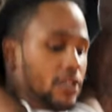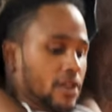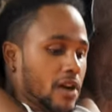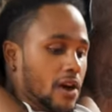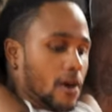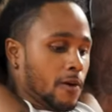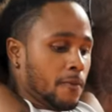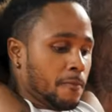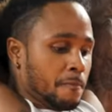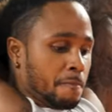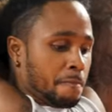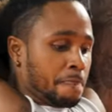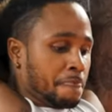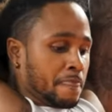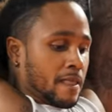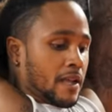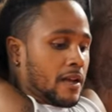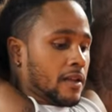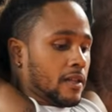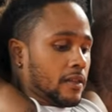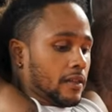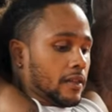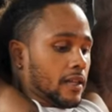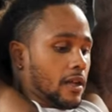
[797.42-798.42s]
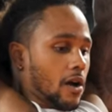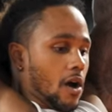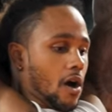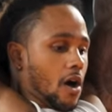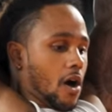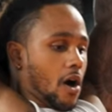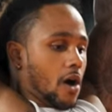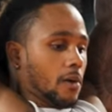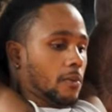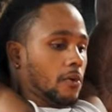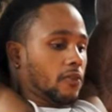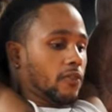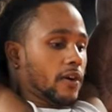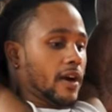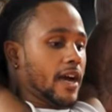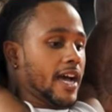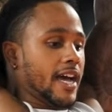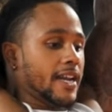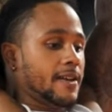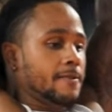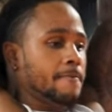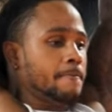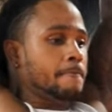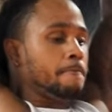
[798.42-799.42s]
you know, arm
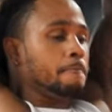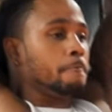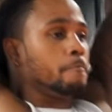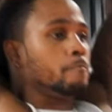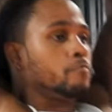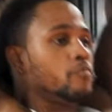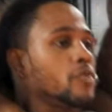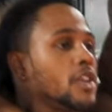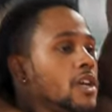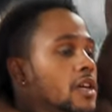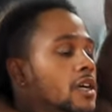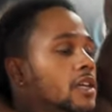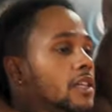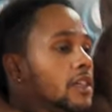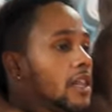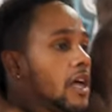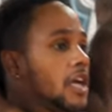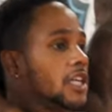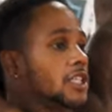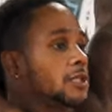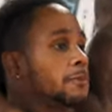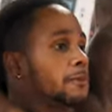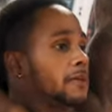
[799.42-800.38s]
overhead, lunge